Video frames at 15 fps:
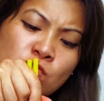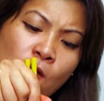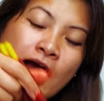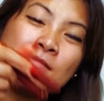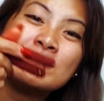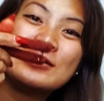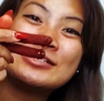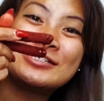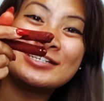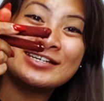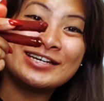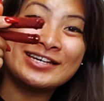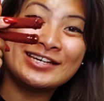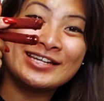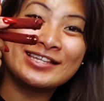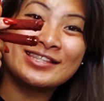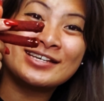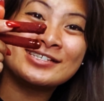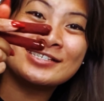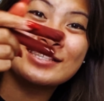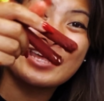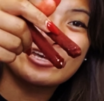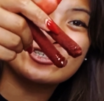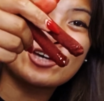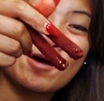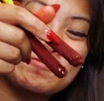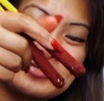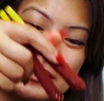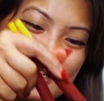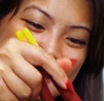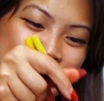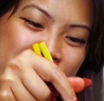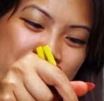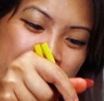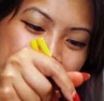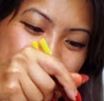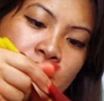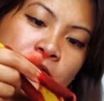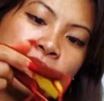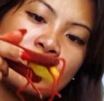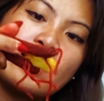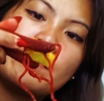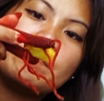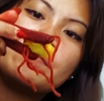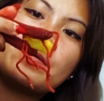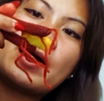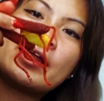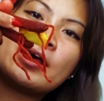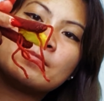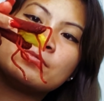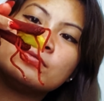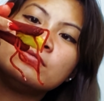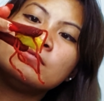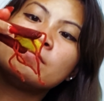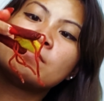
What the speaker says: I'm legit eating this like chopsticks. We got pineapple.